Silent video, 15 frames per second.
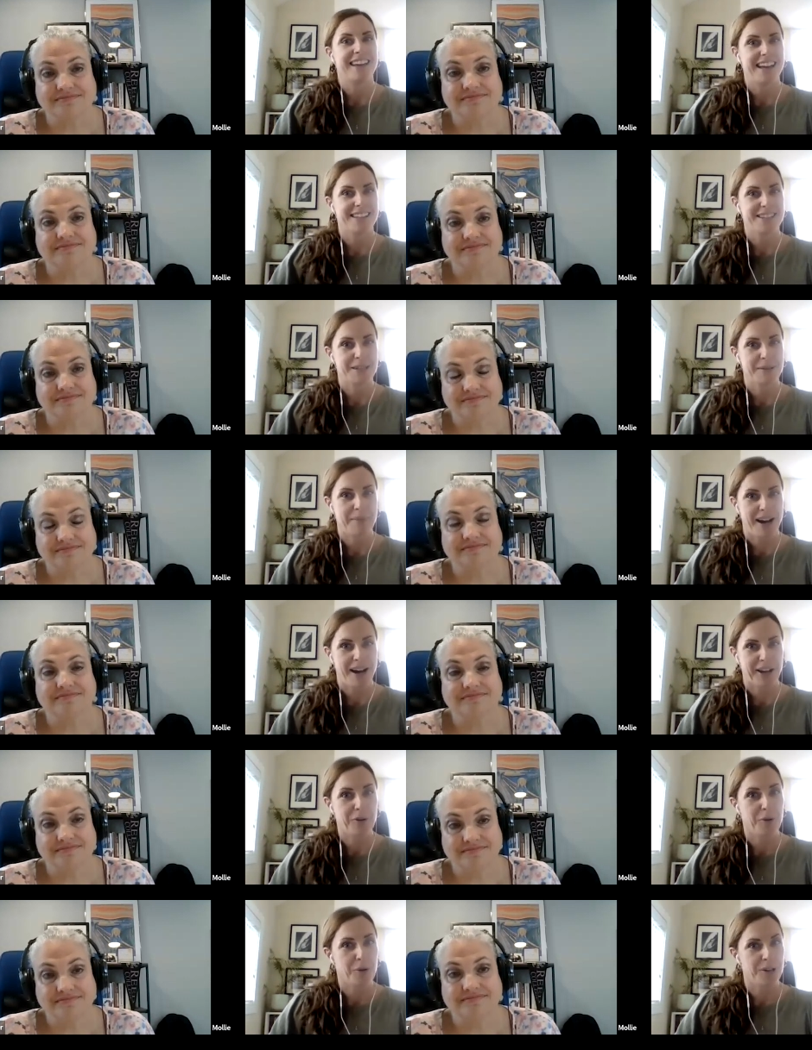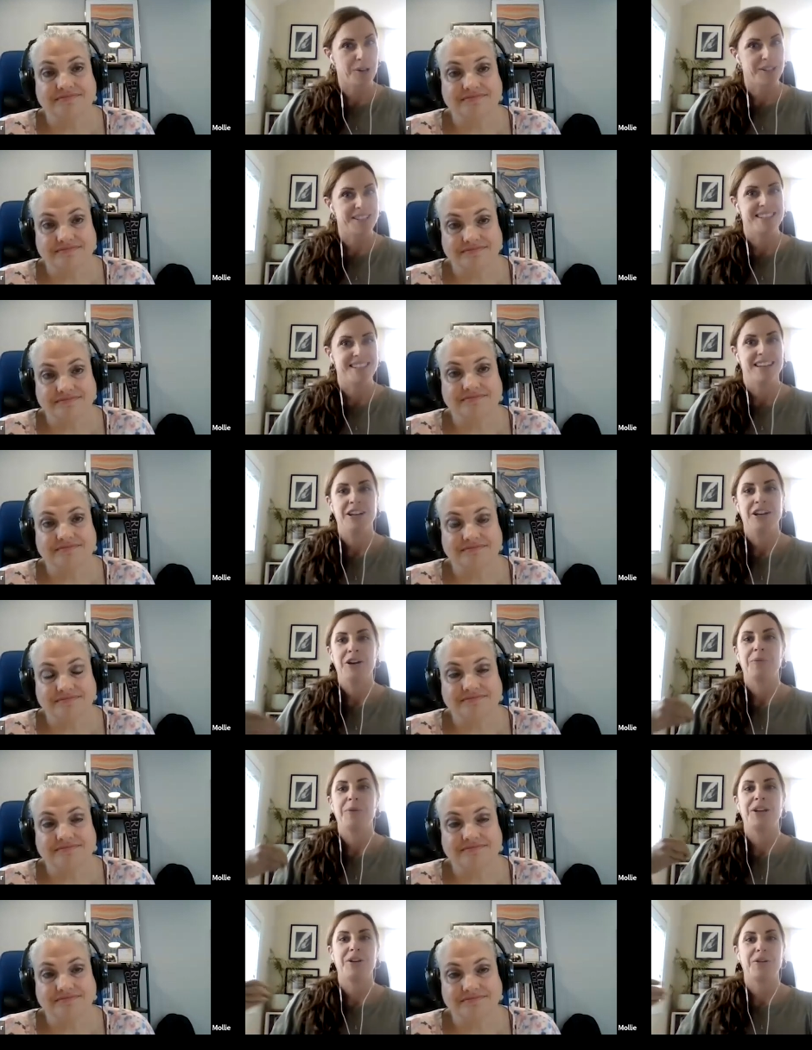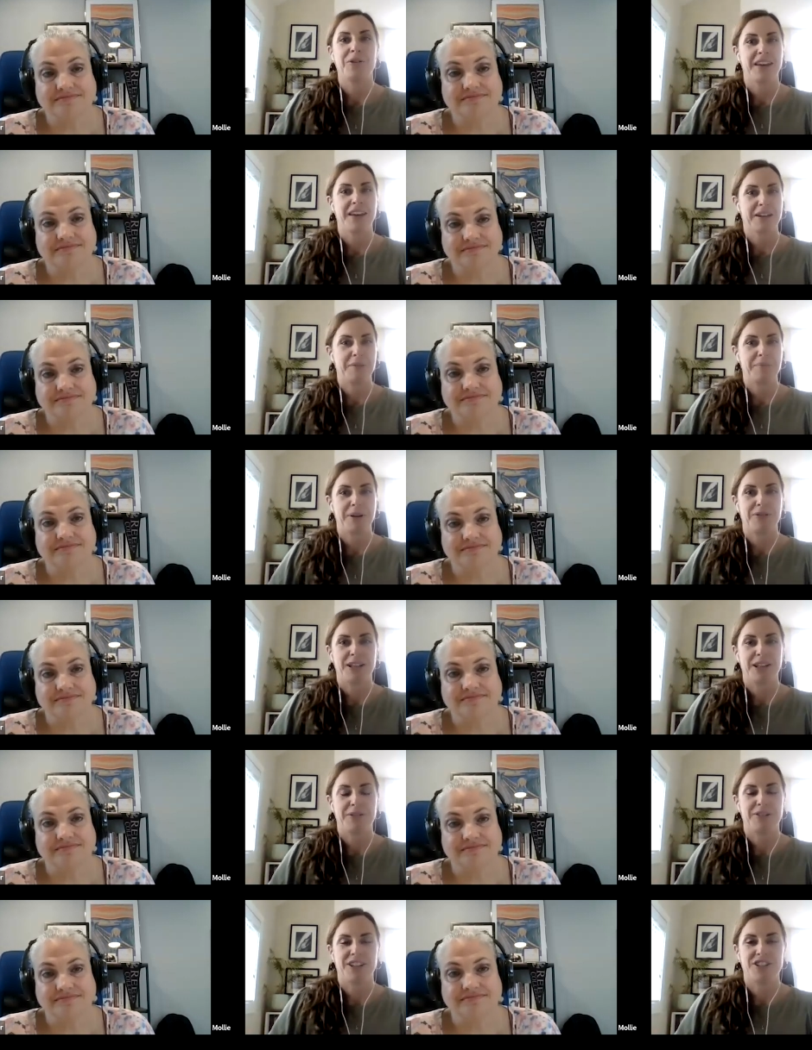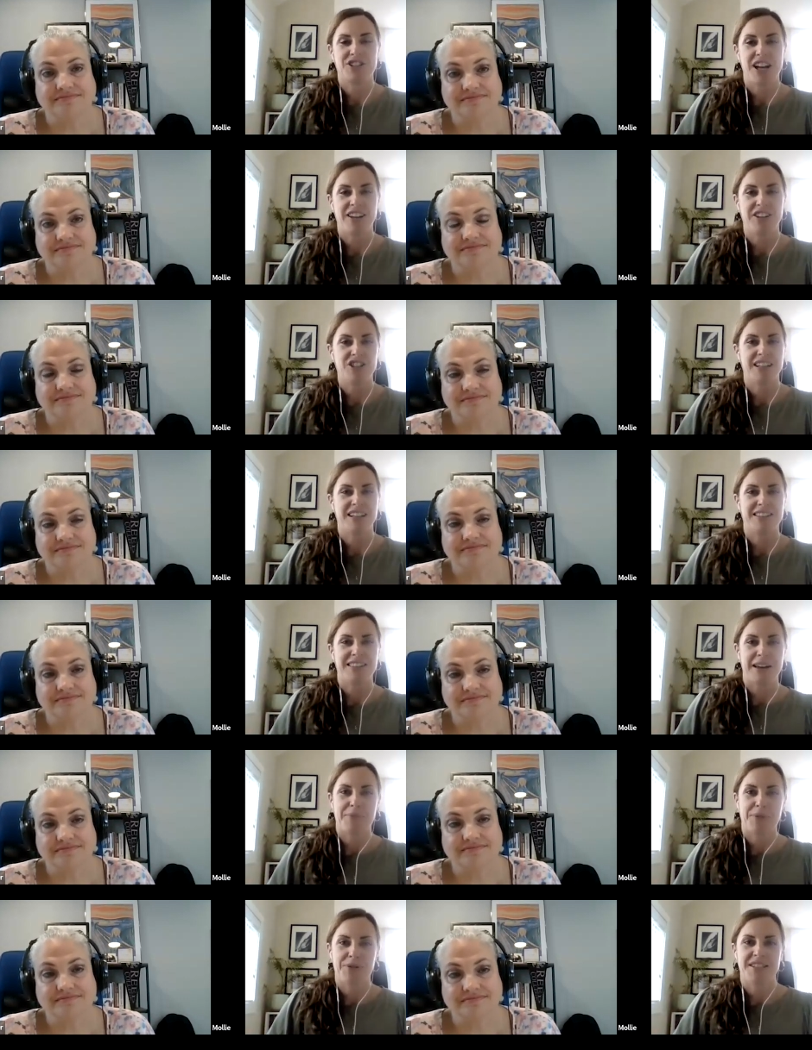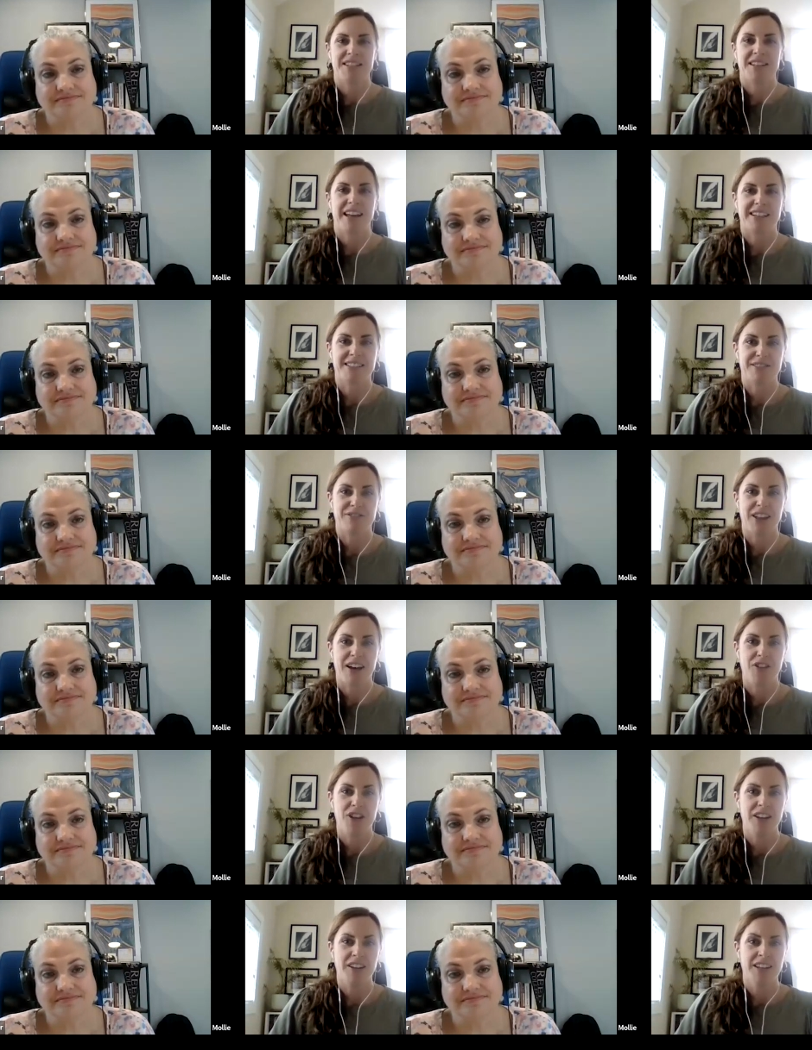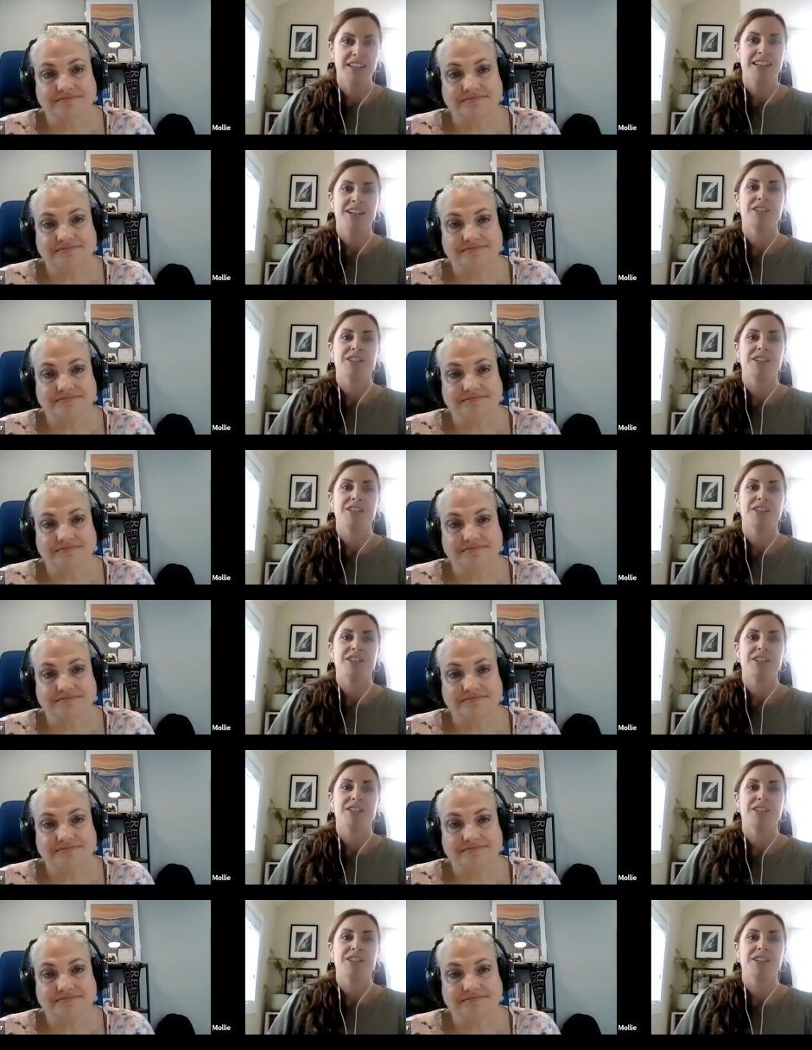Speaker 1: has some high goals. We know that can be really, really challenging at that most selective level.